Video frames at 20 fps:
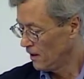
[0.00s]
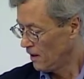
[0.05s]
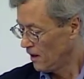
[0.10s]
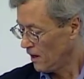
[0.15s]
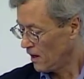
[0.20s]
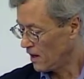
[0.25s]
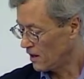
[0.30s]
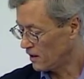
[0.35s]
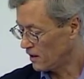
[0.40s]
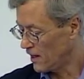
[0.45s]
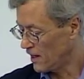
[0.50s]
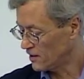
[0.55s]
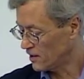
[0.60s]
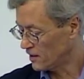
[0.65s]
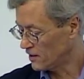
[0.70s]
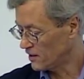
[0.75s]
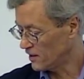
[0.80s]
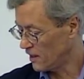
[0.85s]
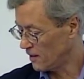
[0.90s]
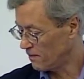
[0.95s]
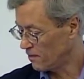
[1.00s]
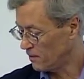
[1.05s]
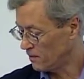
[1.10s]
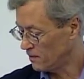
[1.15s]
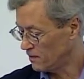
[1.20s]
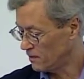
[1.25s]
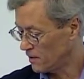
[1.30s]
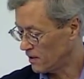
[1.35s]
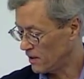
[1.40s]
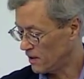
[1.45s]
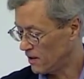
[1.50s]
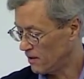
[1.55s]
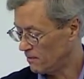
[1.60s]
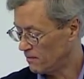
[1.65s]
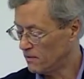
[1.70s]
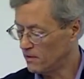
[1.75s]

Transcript: Our uh, last example, um,